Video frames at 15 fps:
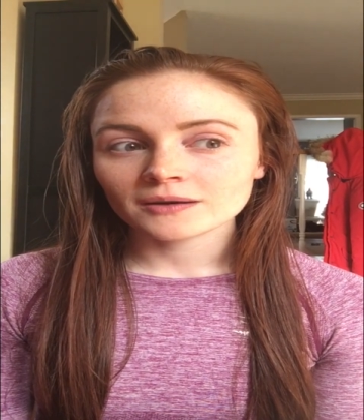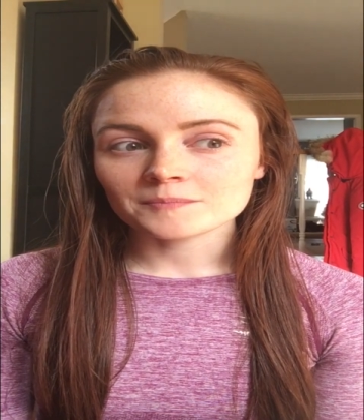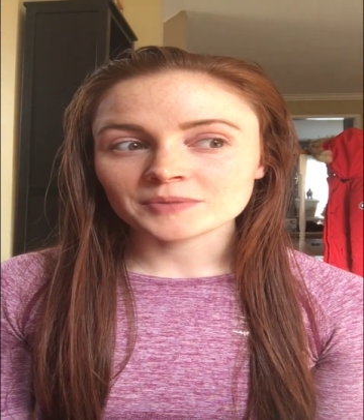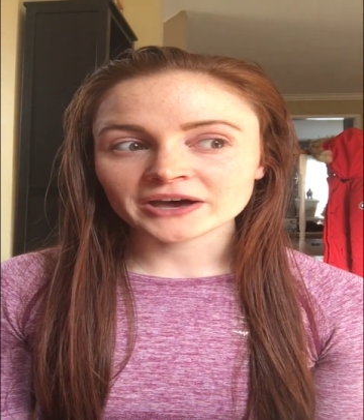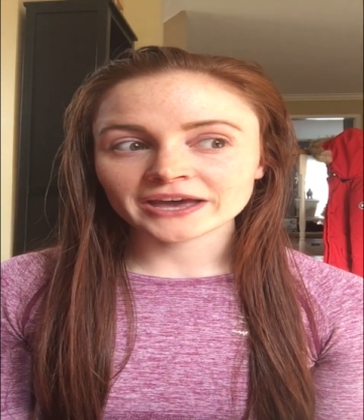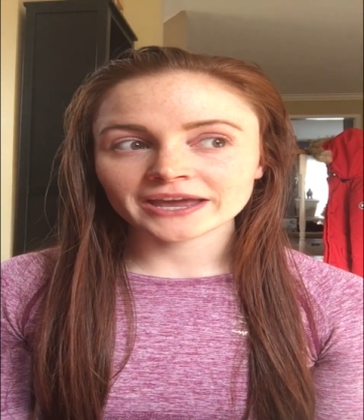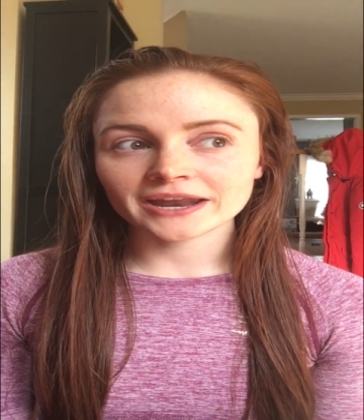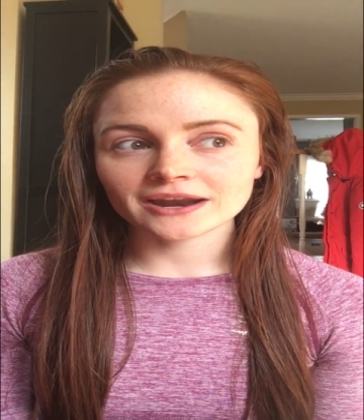
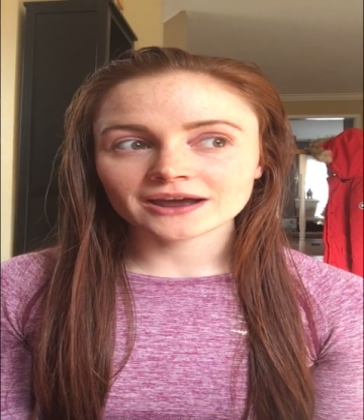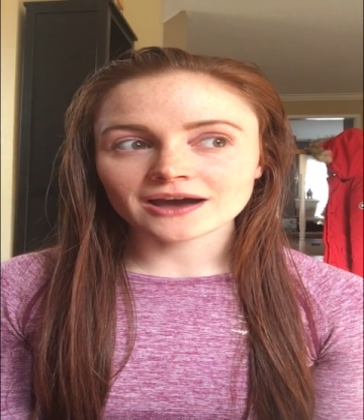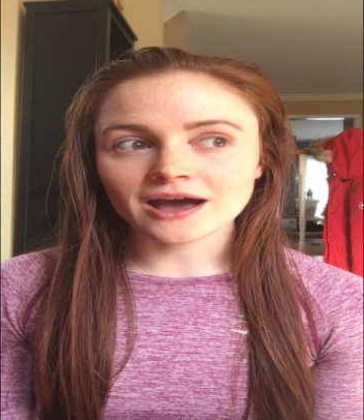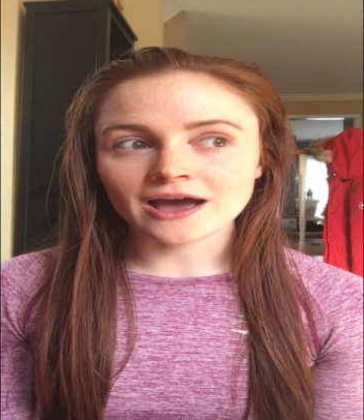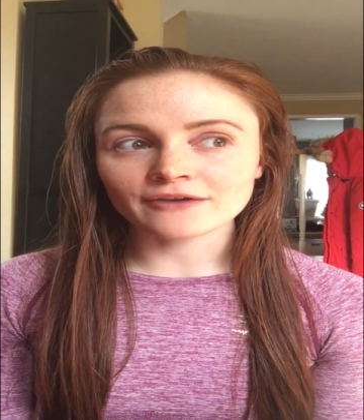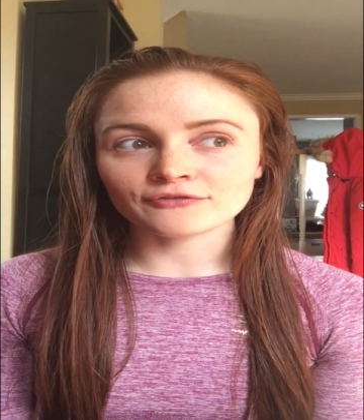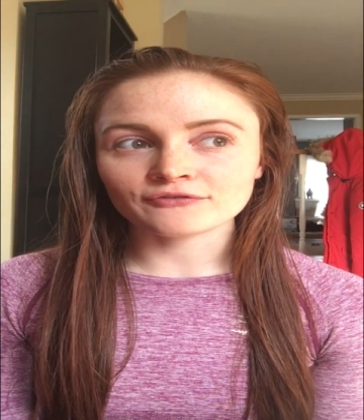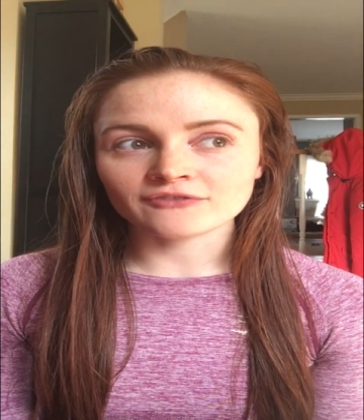but
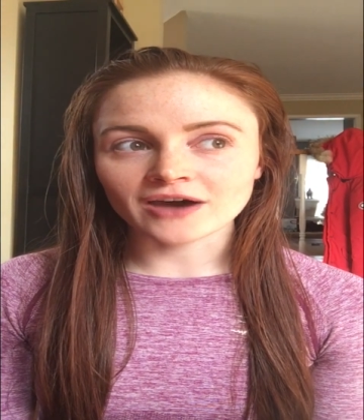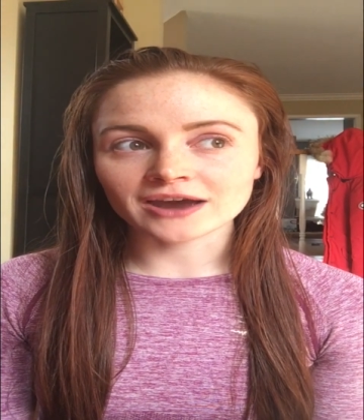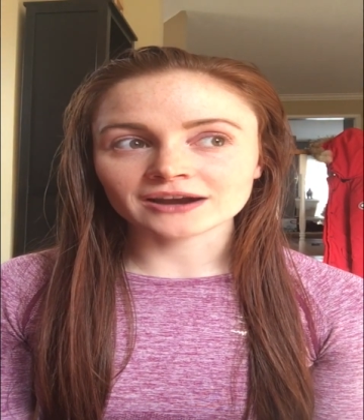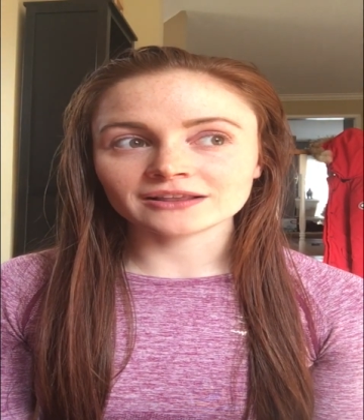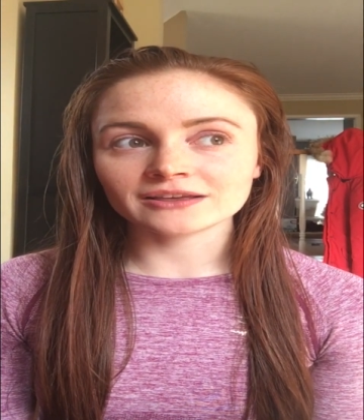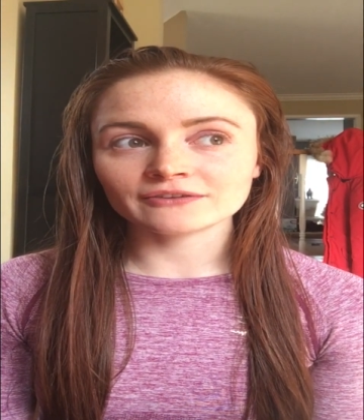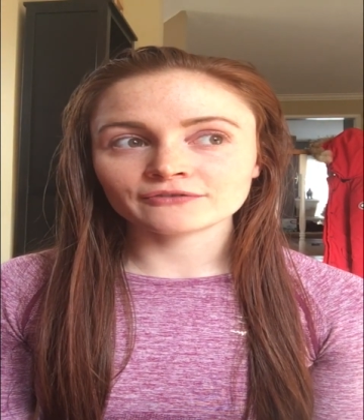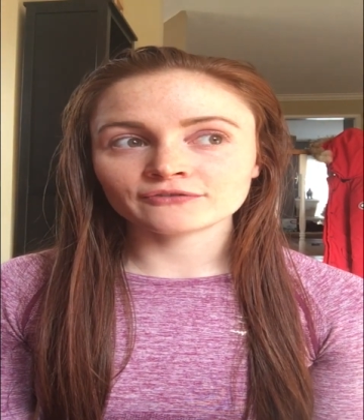I
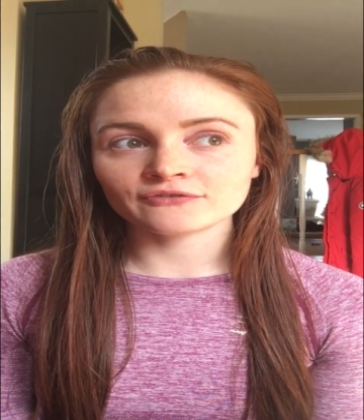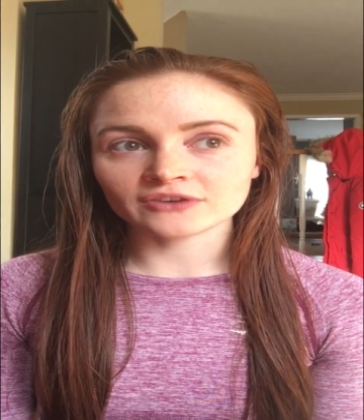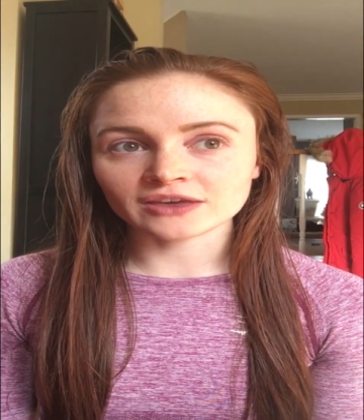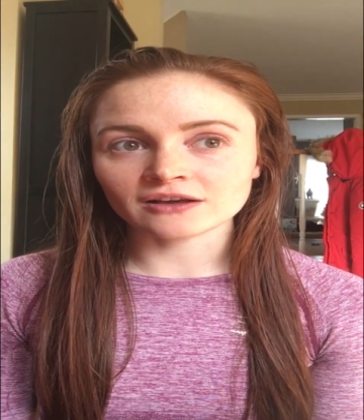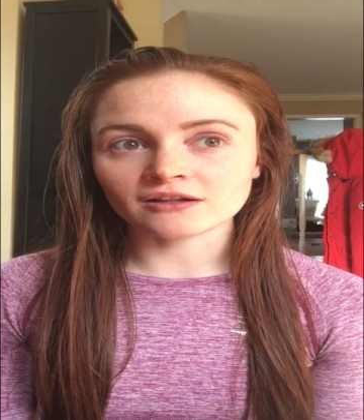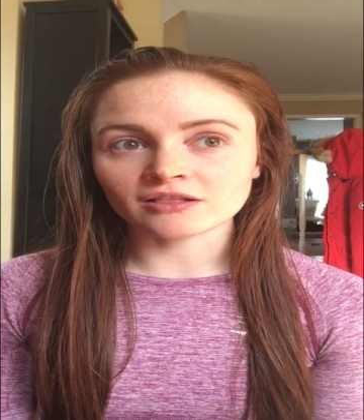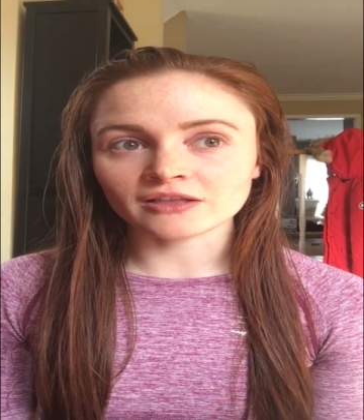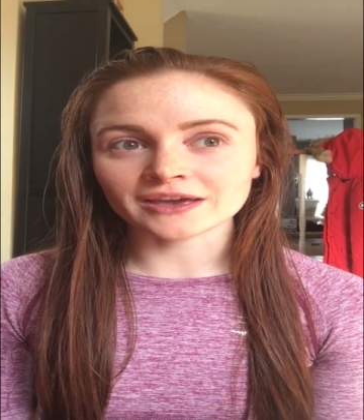finally
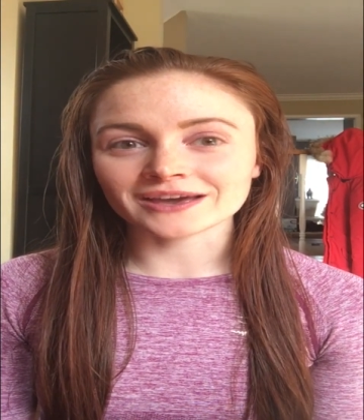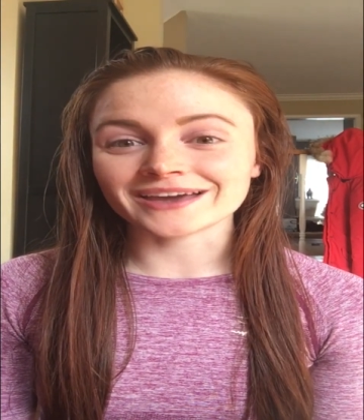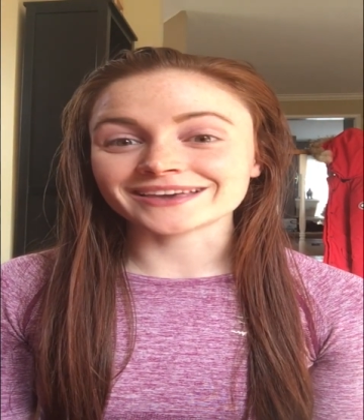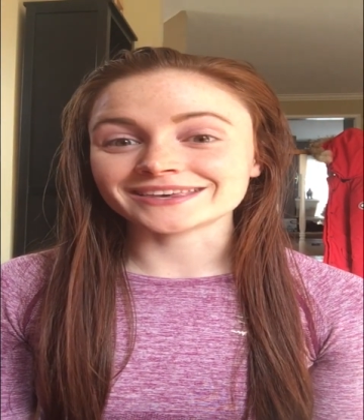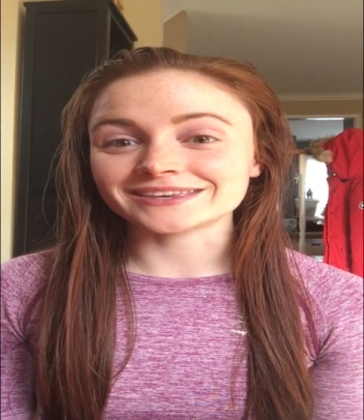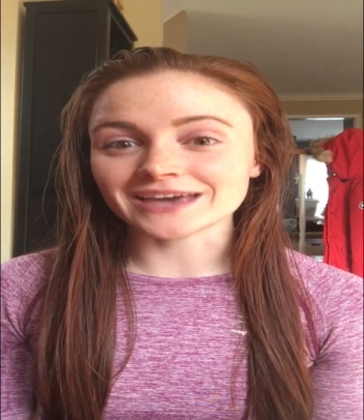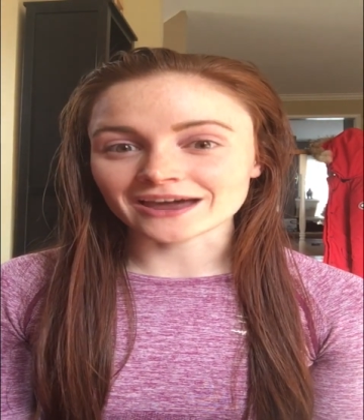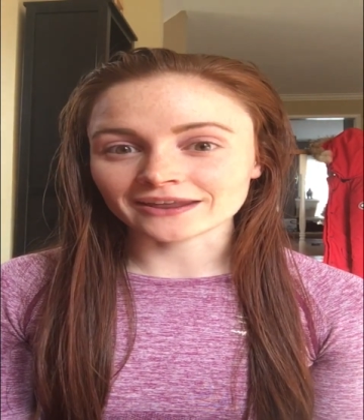feel like I
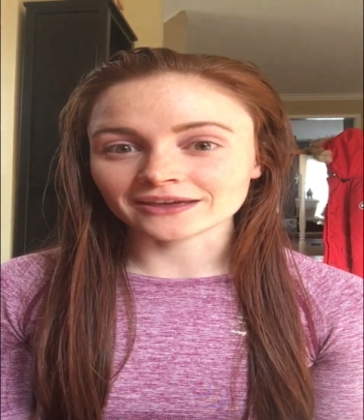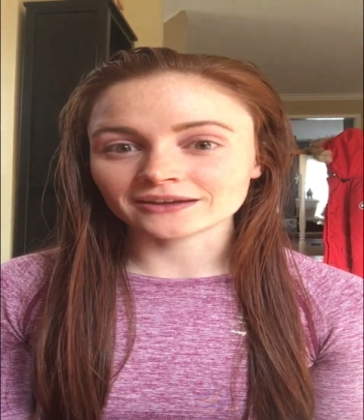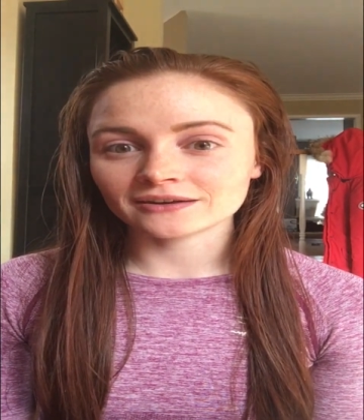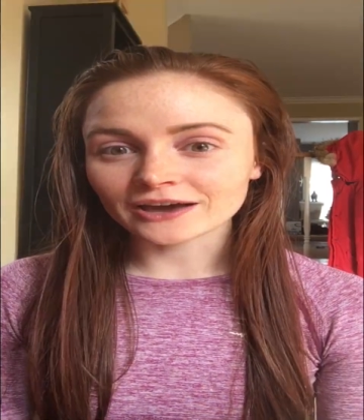get it.